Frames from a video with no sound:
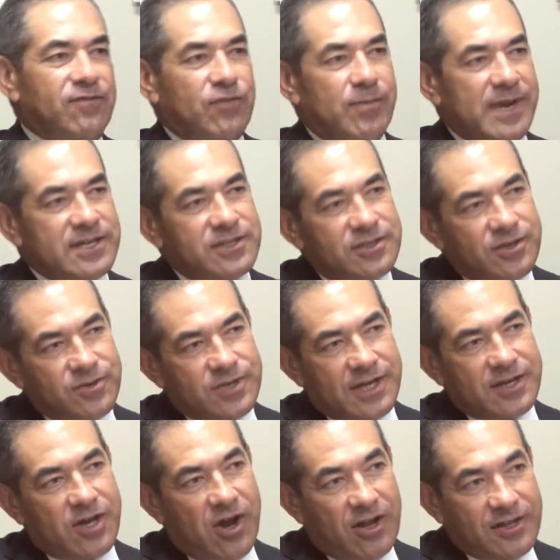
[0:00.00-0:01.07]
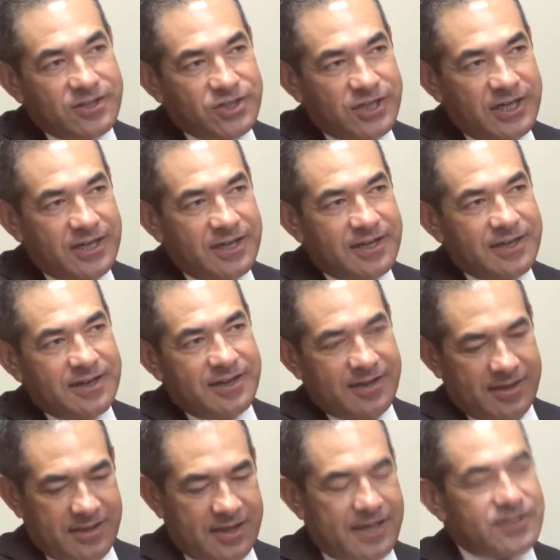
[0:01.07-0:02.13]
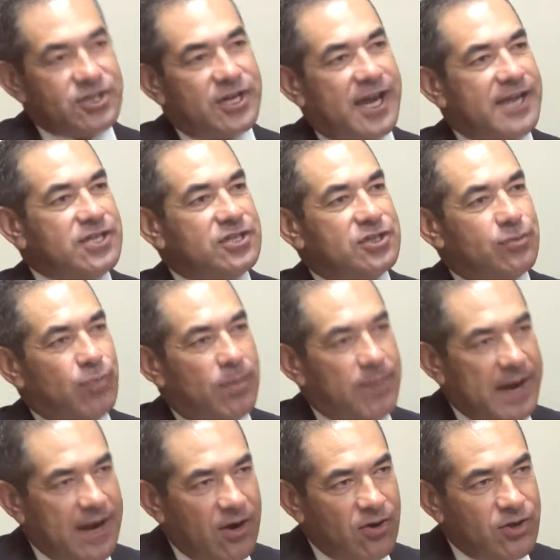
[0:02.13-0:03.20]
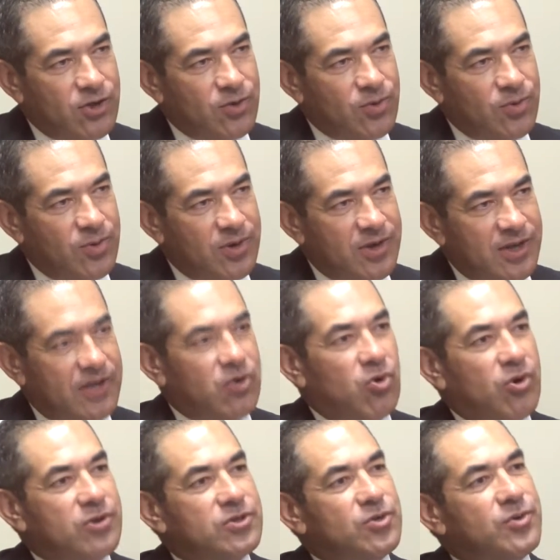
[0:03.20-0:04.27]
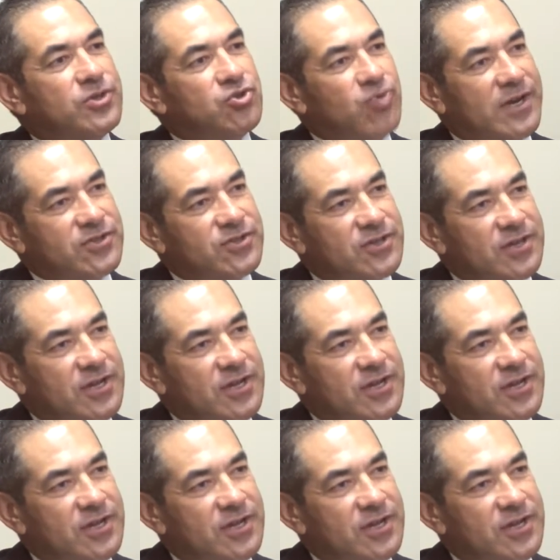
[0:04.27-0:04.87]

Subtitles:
information, through technology, the education to prepare you in order to address